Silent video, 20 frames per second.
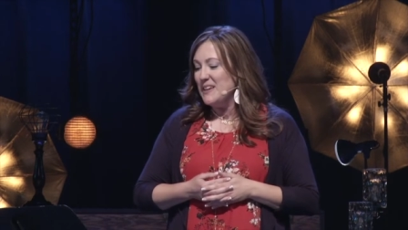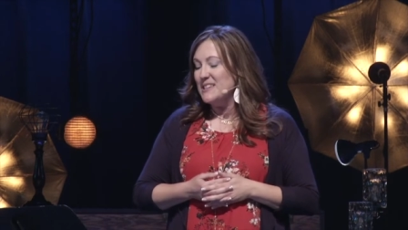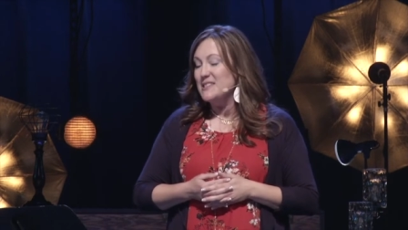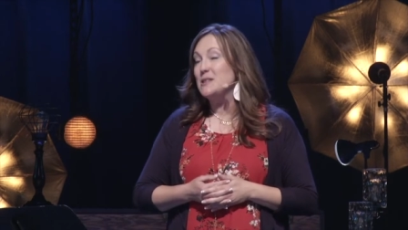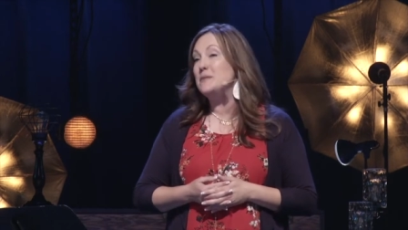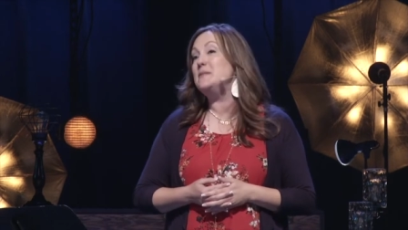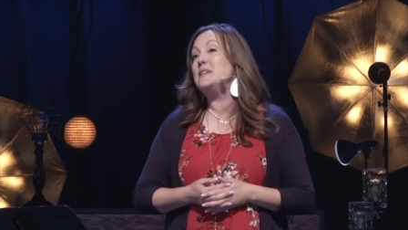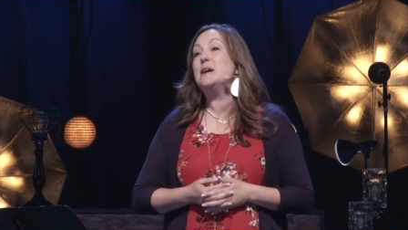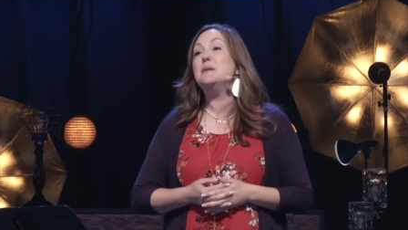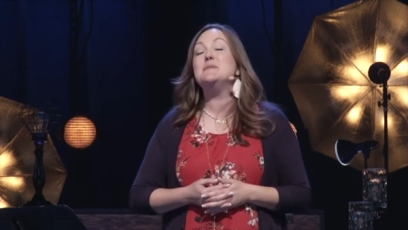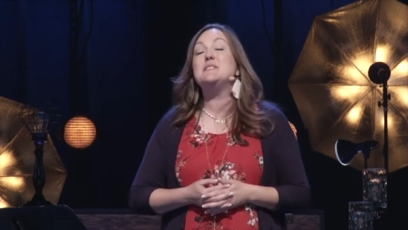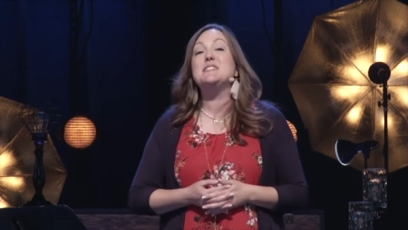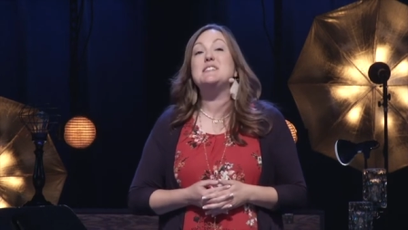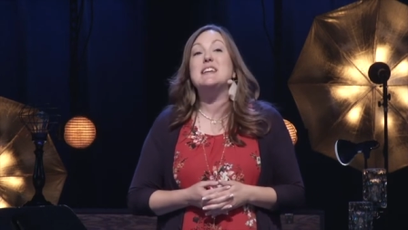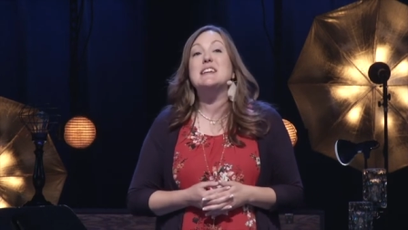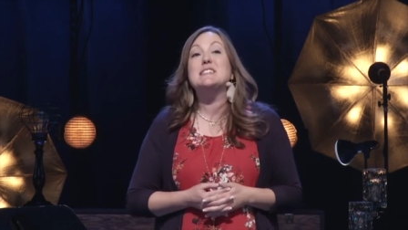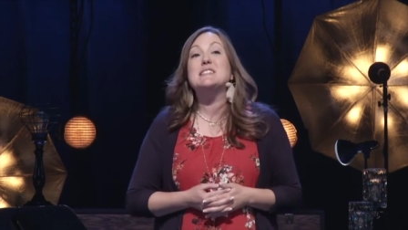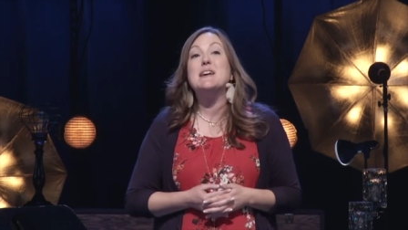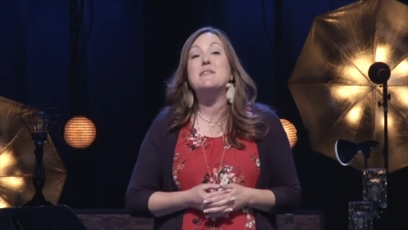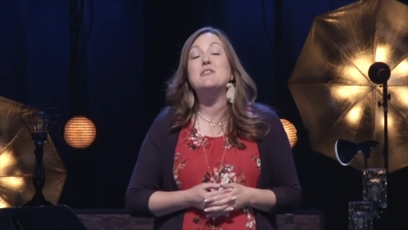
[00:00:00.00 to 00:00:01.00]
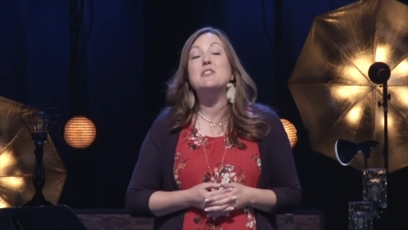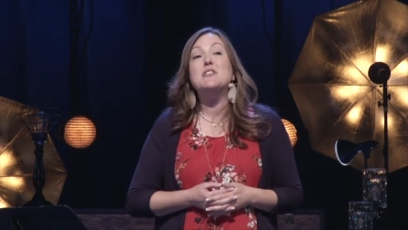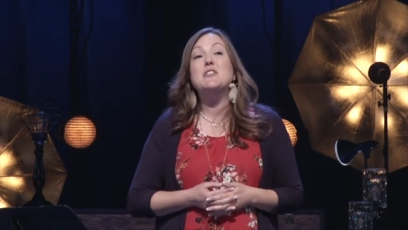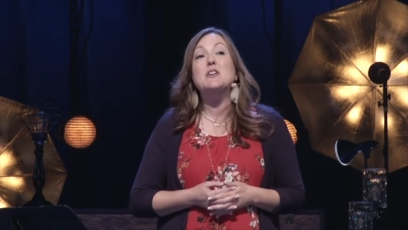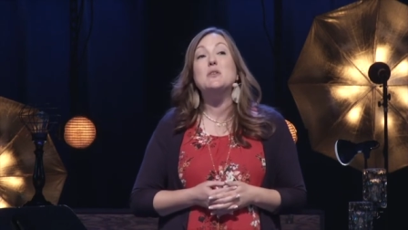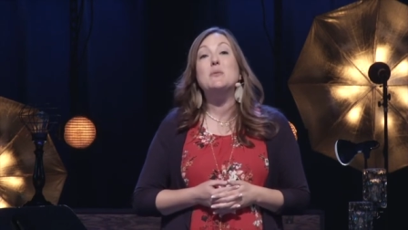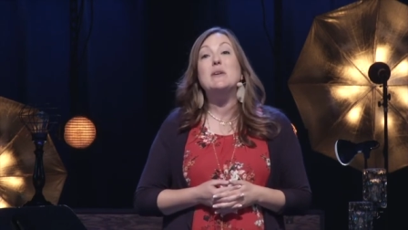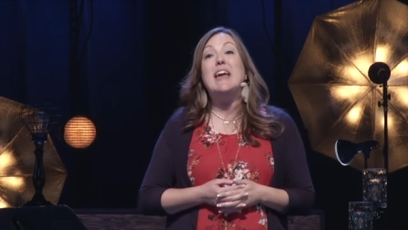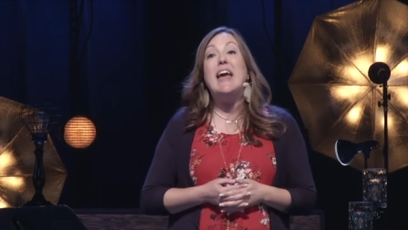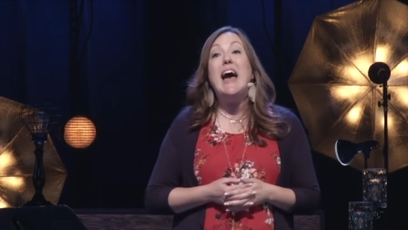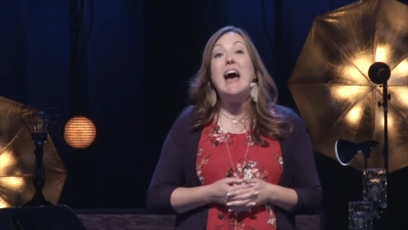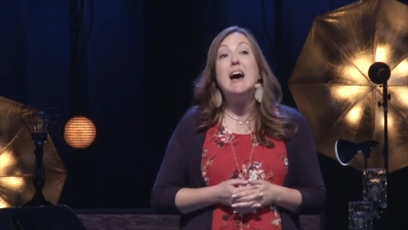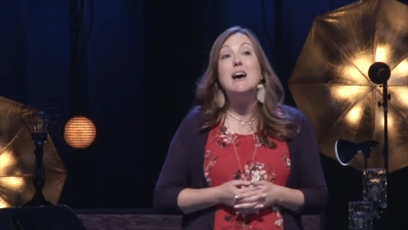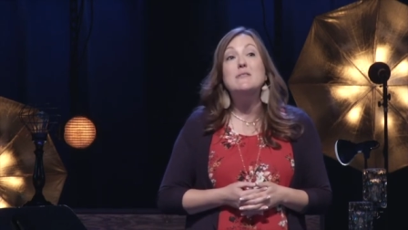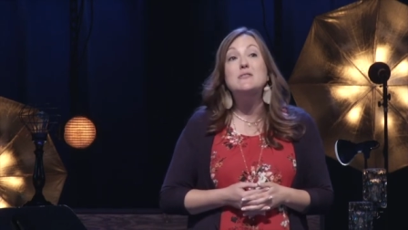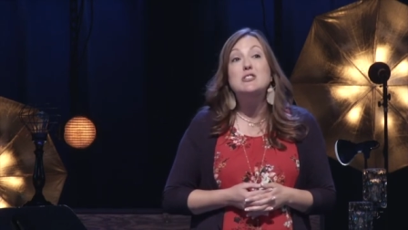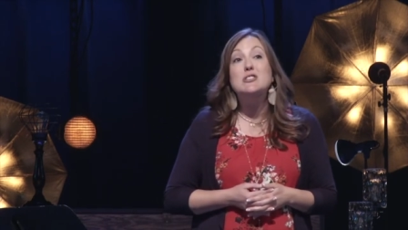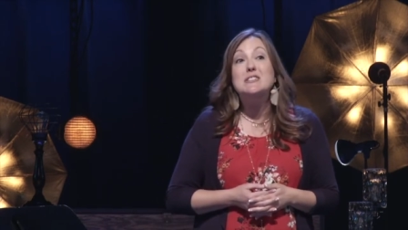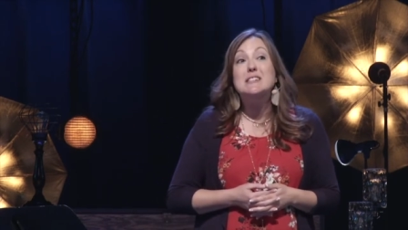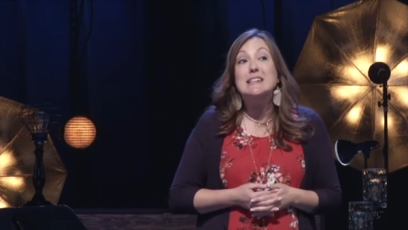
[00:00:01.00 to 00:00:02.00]
Sometimes it takes everything we
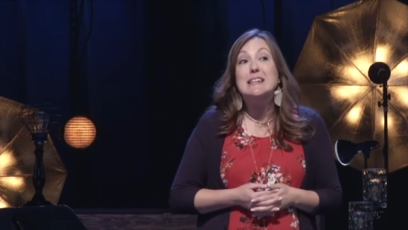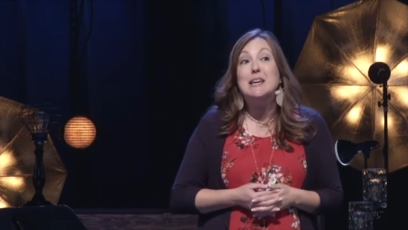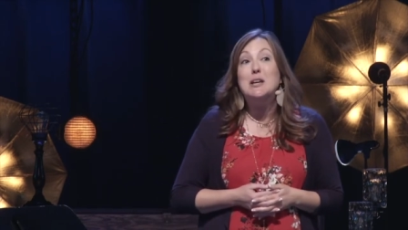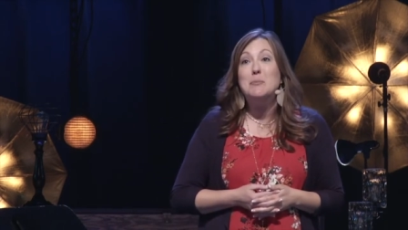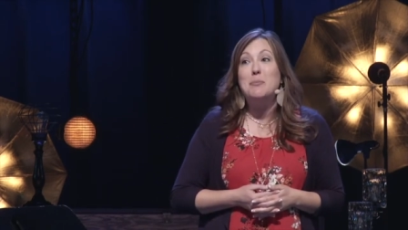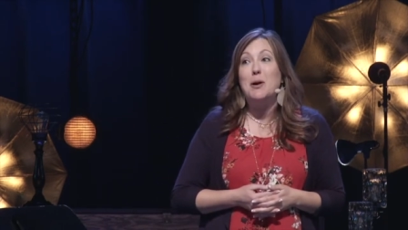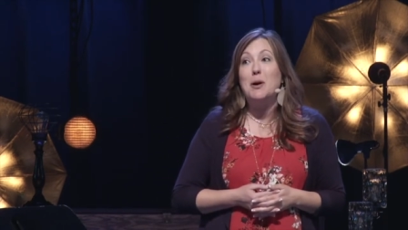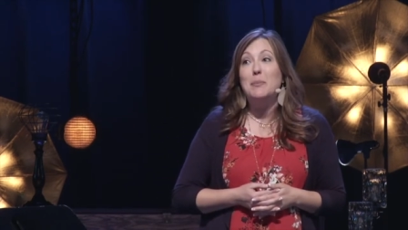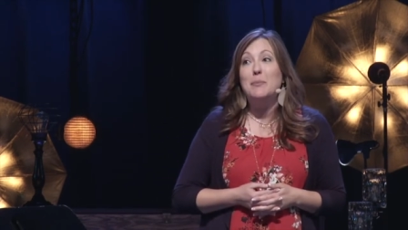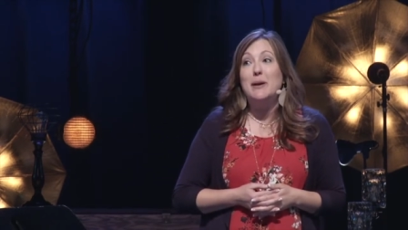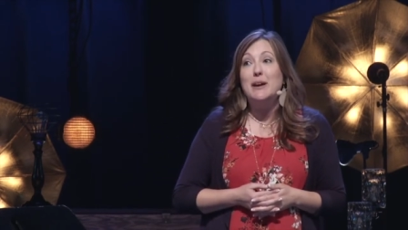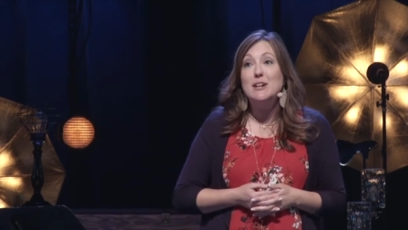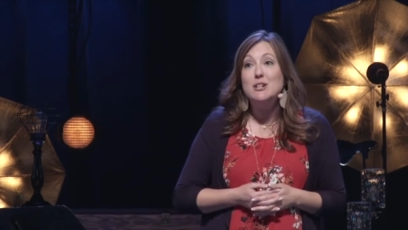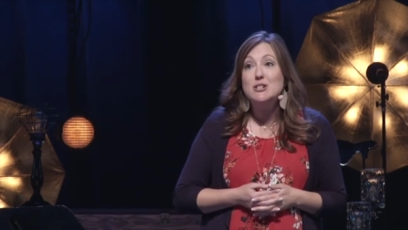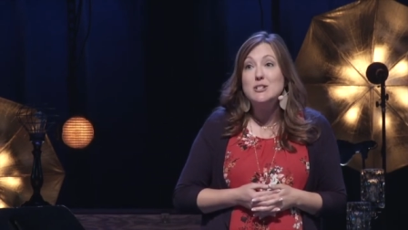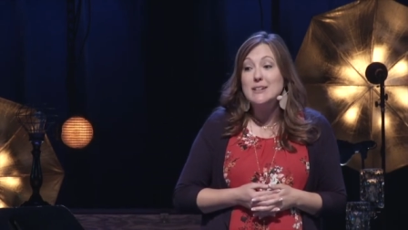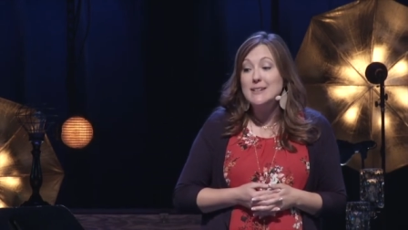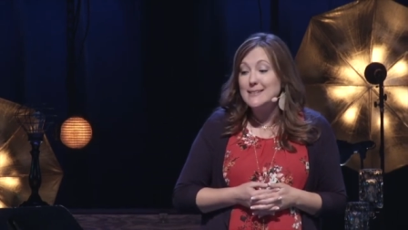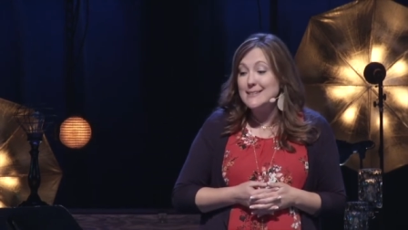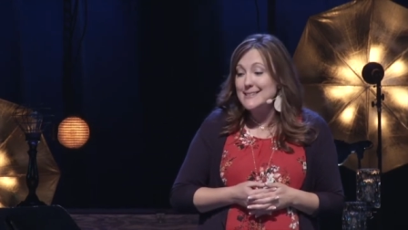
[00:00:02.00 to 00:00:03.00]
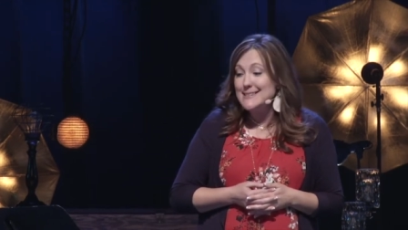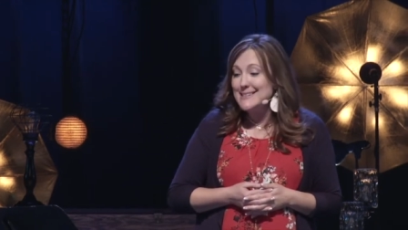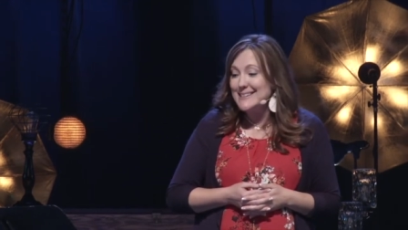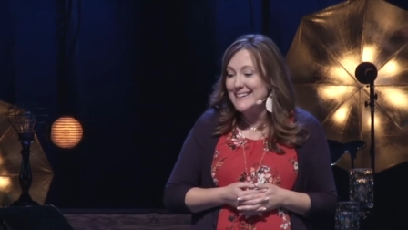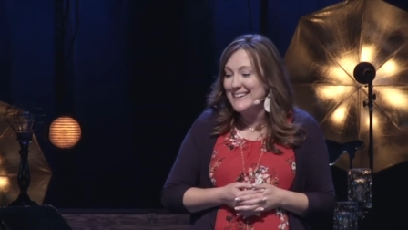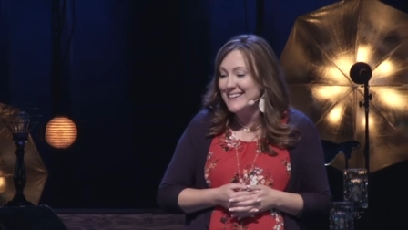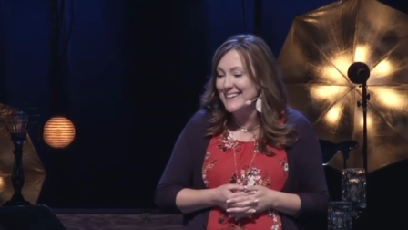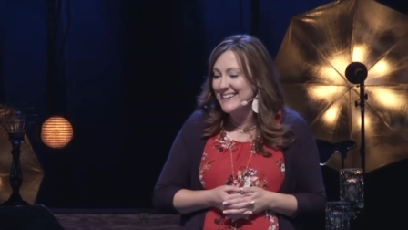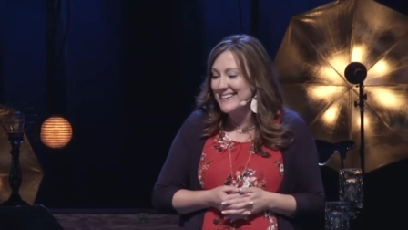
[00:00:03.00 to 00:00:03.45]
have just to keep our patience.